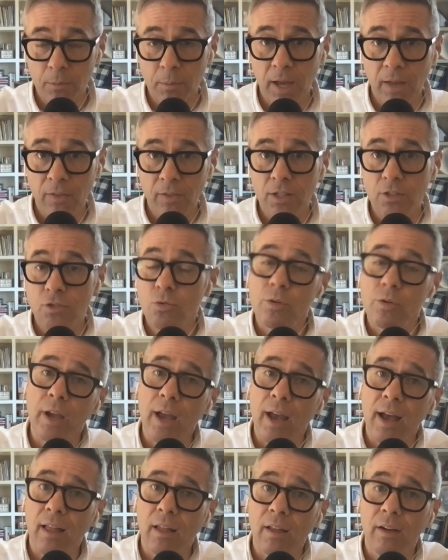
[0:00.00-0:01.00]
about this
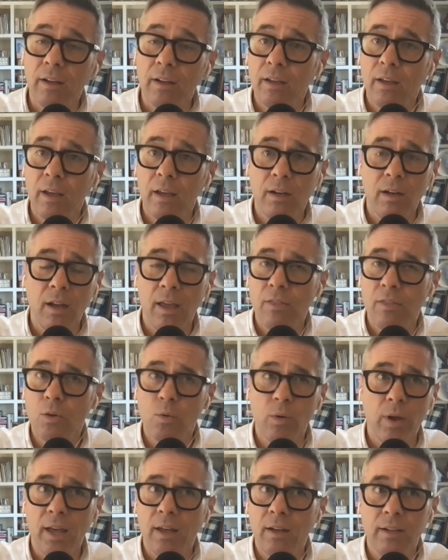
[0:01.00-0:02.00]
reality. And the
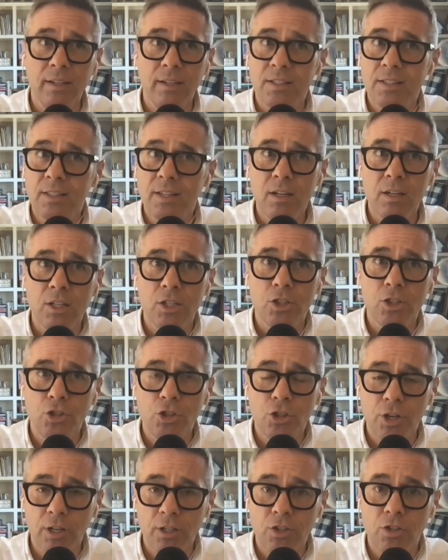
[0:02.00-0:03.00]
reality is there is
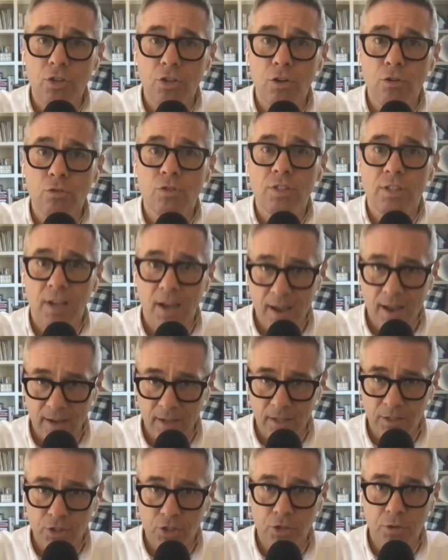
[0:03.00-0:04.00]
just no
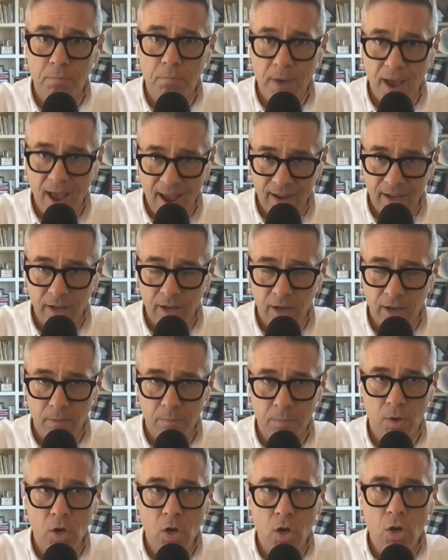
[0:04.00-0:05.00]
science to back
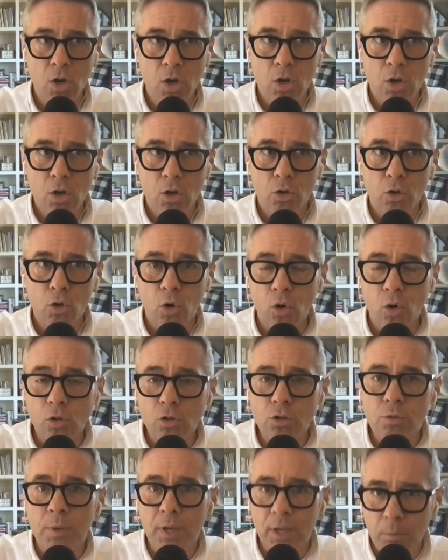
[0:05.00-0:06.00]
up
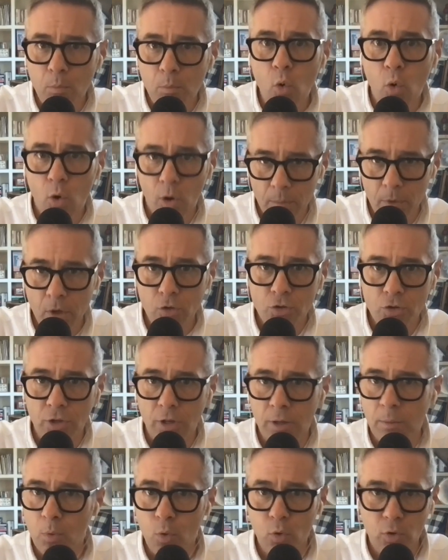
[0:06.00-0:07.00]
girls being more
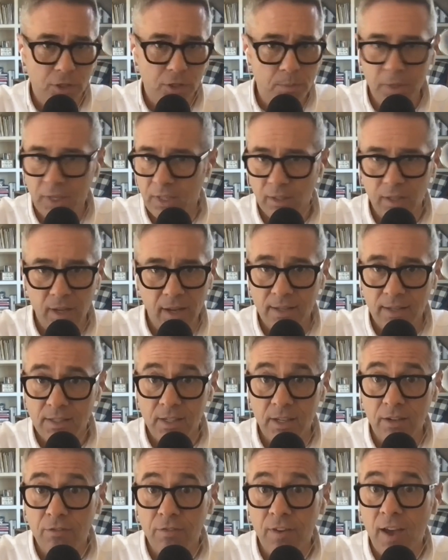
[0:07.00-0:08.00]
emotional and boys being less.
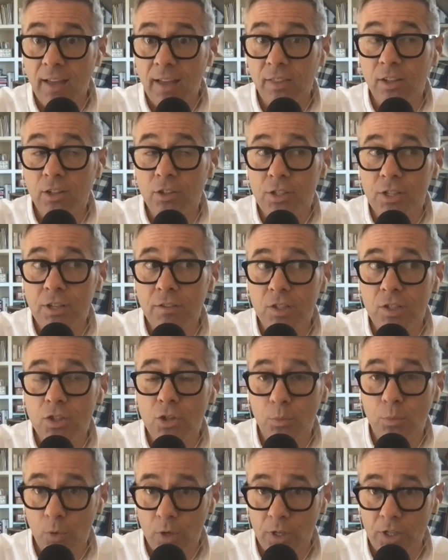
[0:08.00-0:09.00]
In fact, there's even
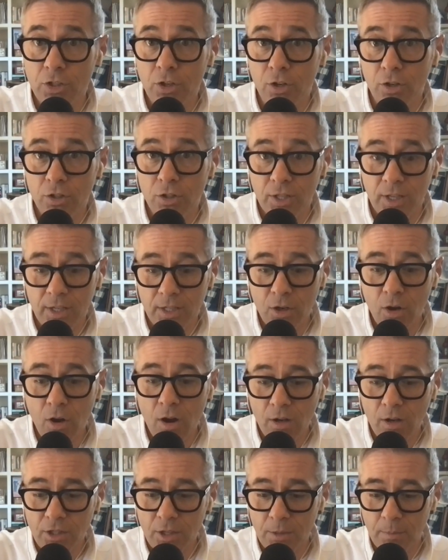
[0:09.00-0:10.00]
some research that
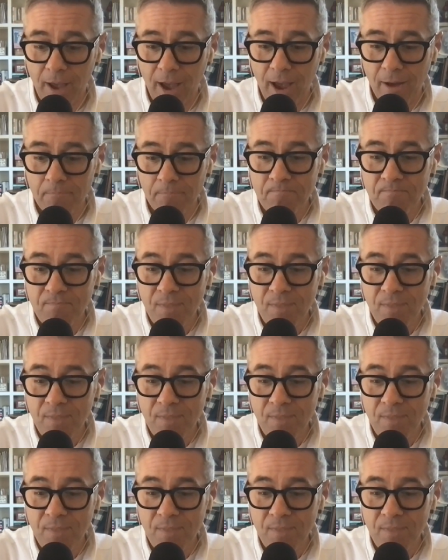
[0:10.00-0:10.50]
talks about